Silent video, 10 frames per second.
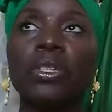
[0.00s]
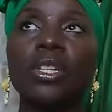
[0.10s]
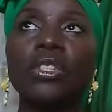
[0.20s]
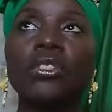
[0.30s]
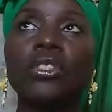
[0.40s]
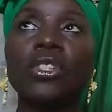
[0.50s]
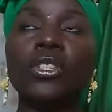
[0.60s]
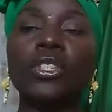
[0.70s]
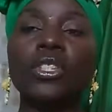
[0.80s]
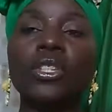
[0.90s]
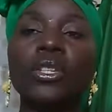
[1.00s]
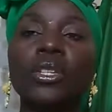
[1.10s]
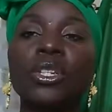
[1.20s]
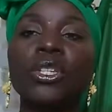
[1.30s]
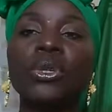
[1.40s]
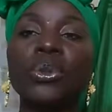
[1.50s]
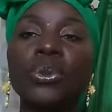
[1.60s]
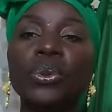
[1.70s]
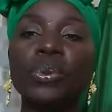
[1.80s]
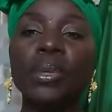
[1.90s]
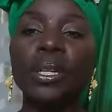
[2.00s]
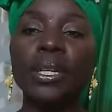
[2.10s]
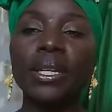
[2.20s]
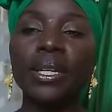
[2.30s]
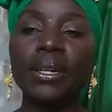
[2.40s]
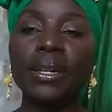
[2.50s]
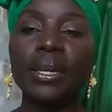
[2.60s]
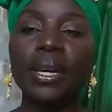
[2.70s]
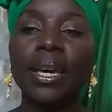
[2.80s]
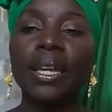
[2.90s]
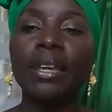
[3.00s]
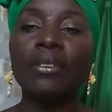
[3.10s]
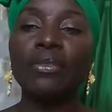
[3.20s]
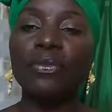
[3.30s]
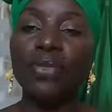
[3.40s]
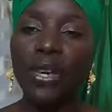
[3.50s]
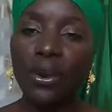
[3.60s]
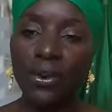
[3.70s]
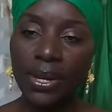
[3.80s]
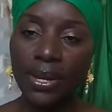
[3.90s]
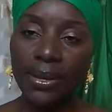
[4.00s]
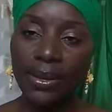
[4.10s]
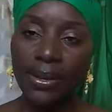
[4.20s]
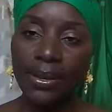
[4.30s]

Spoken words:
it's just you being in a very